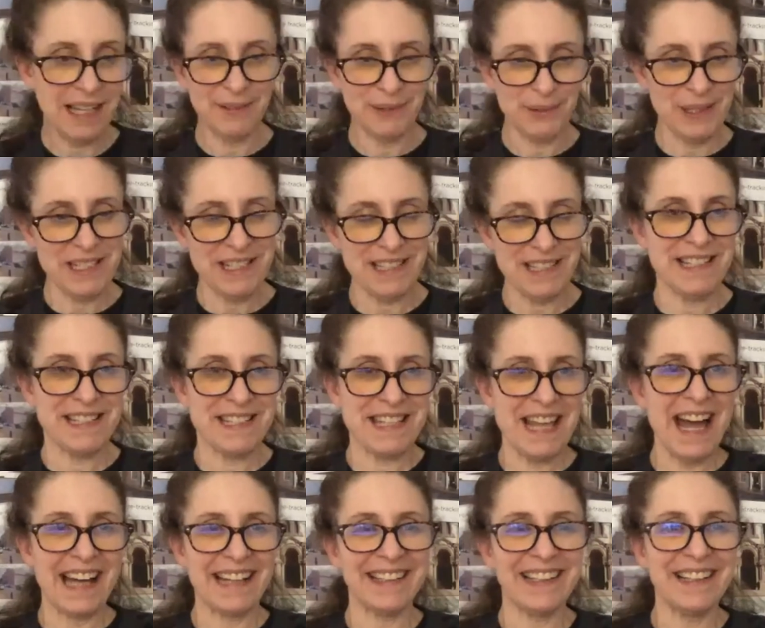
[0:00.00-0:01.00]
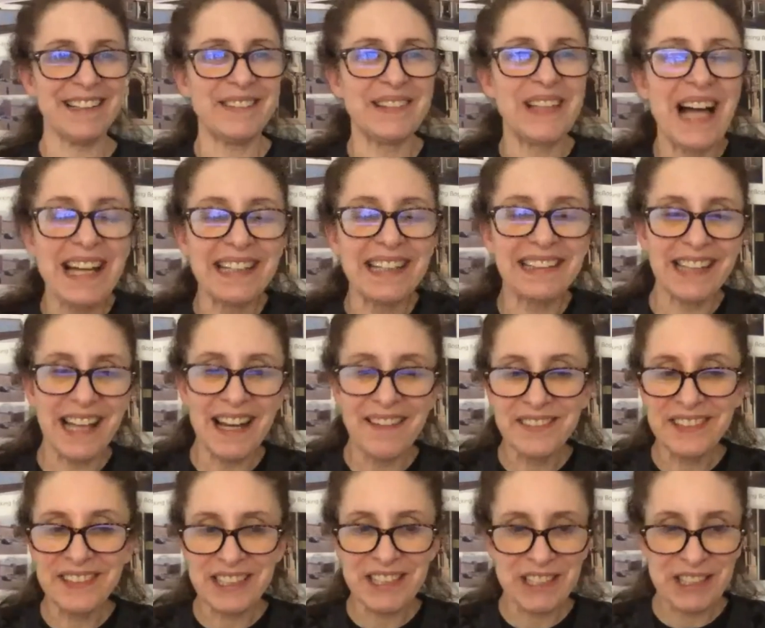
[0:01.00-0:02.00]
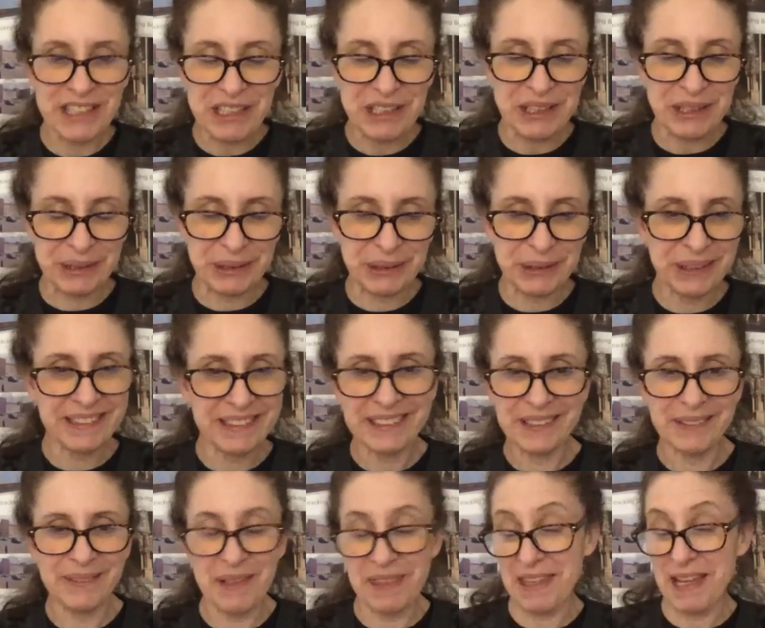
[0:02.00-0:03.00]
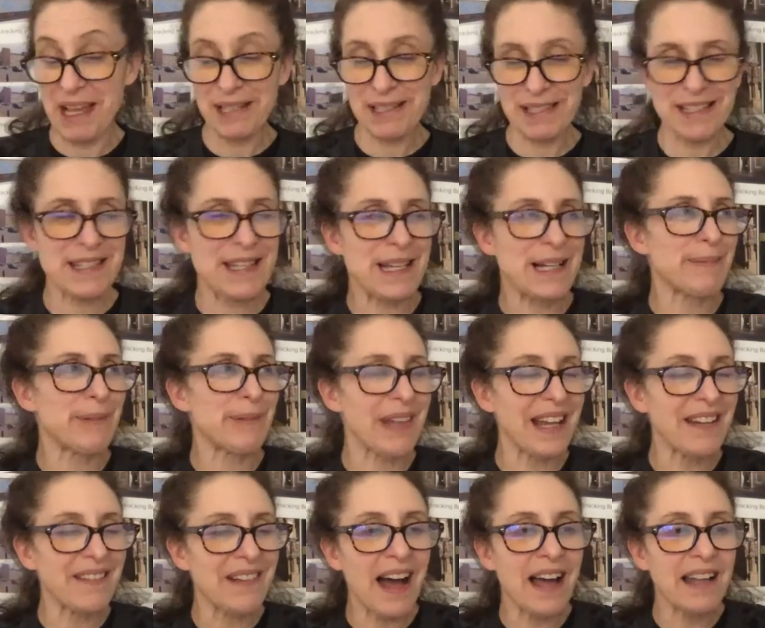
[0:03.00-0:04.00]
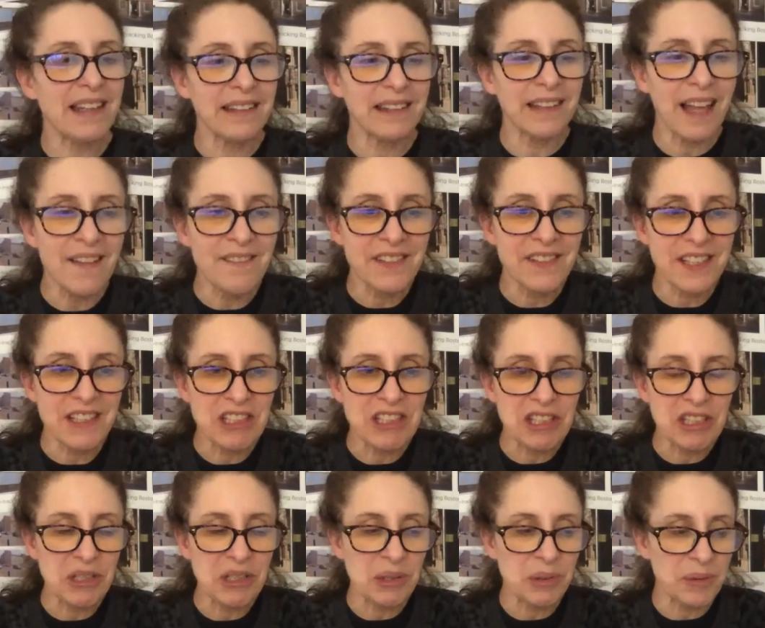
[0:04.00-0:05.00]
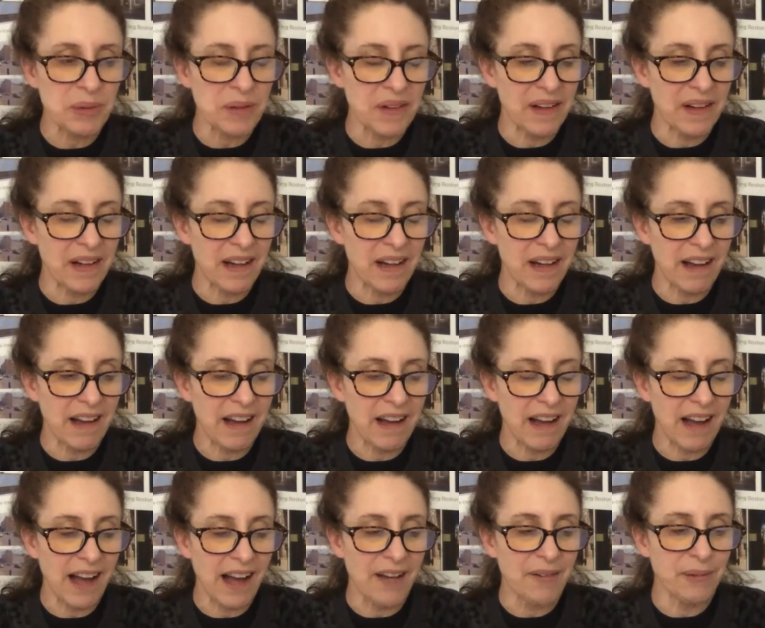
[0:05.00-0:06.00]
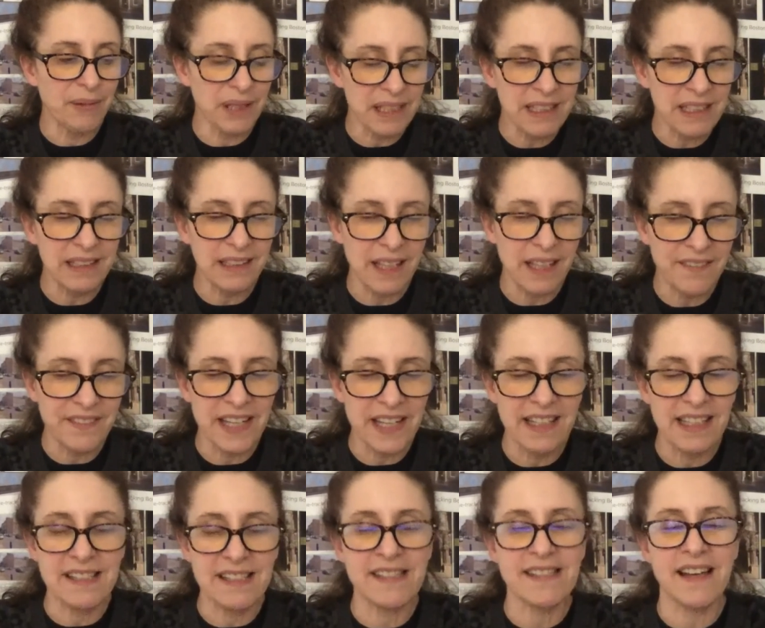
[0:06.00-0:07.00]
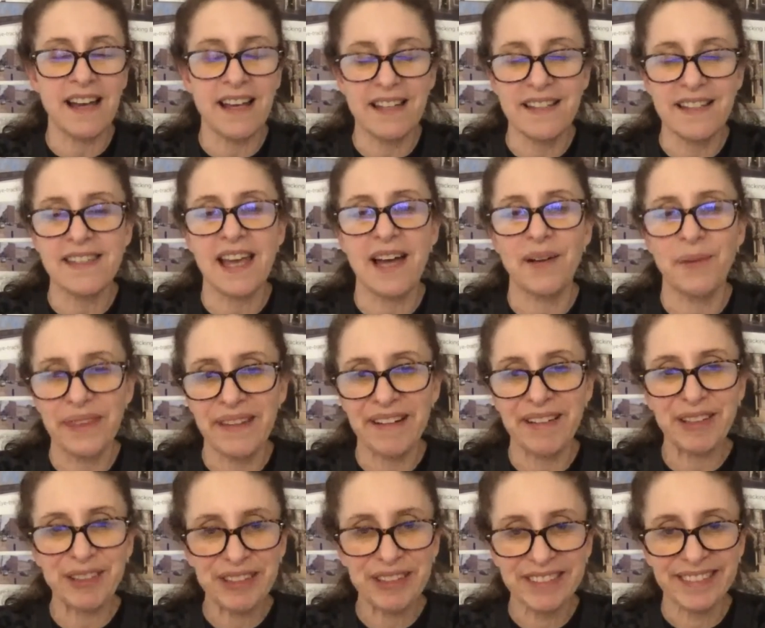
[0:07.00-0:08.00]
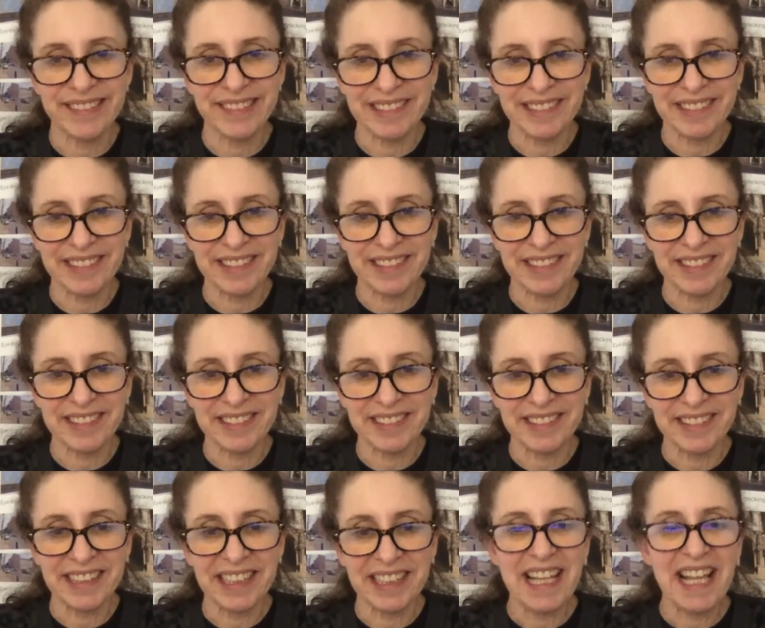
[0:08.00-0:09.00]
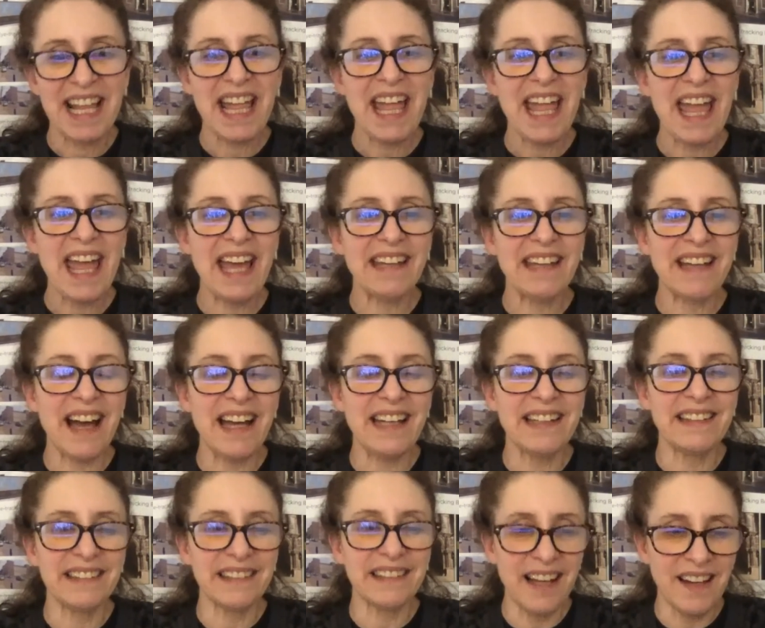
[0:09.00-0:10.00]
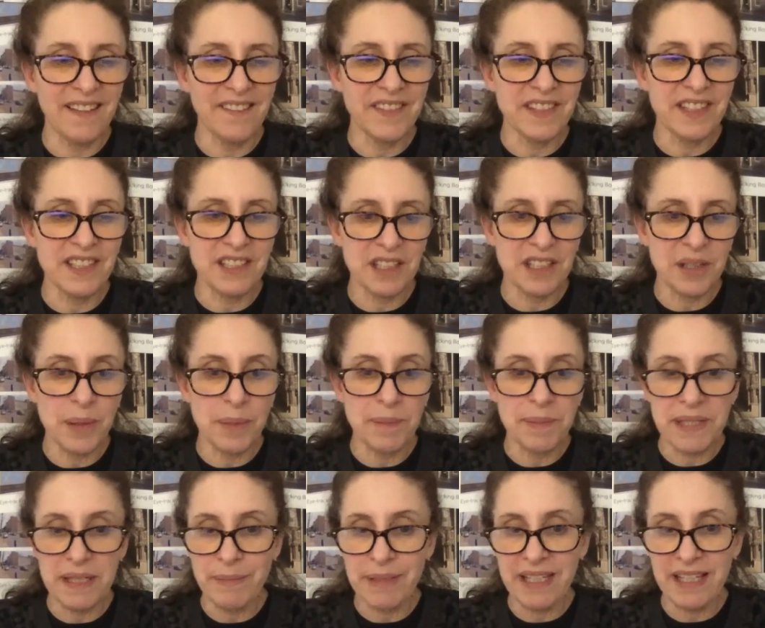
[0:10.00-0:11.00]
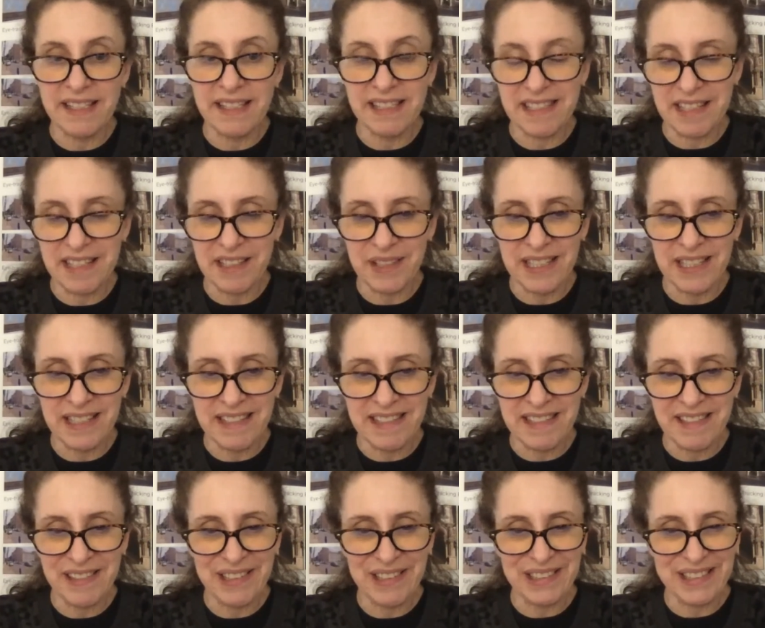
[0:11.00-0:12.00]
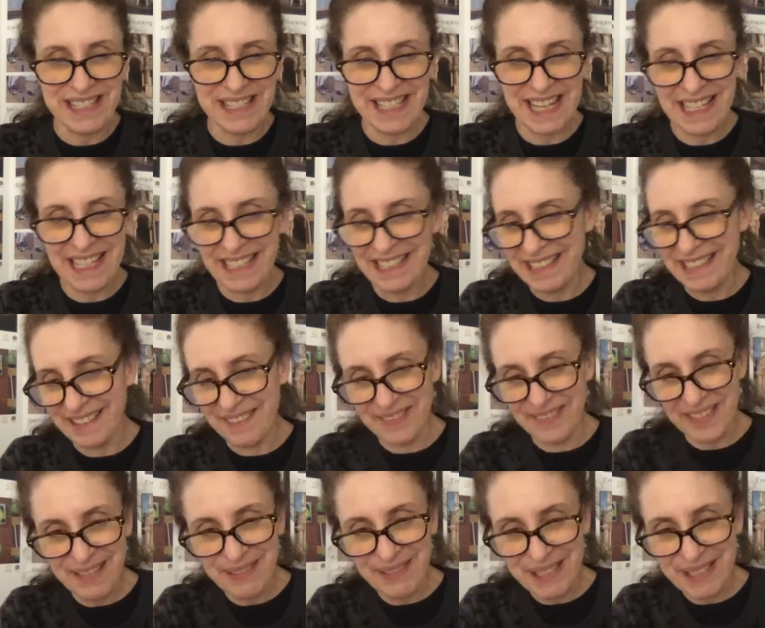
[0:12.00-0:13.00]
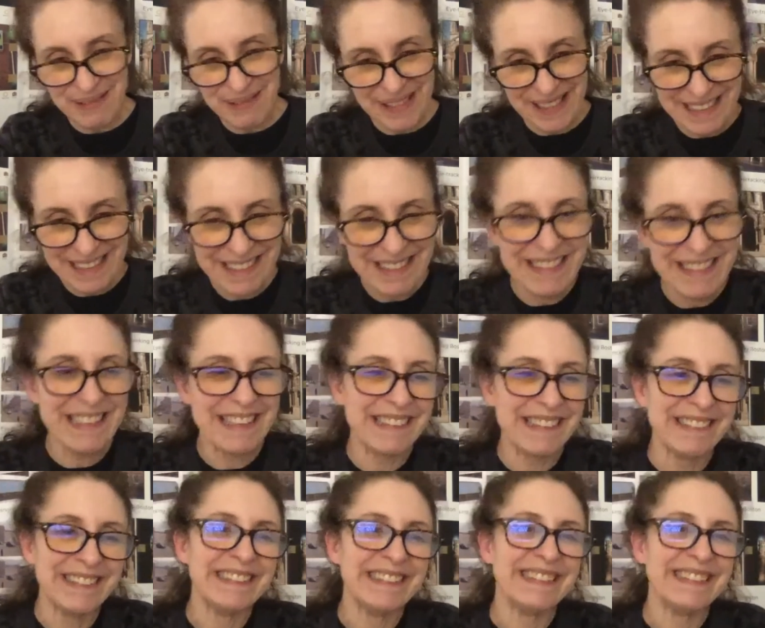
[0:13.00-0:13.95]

of question is that? Oh, well, I'd love to do, with Nancy's help, or I'd love to do, I really love getting science out there. And I'd love to do a PBS series. Carl Sagan did a famous one, you know.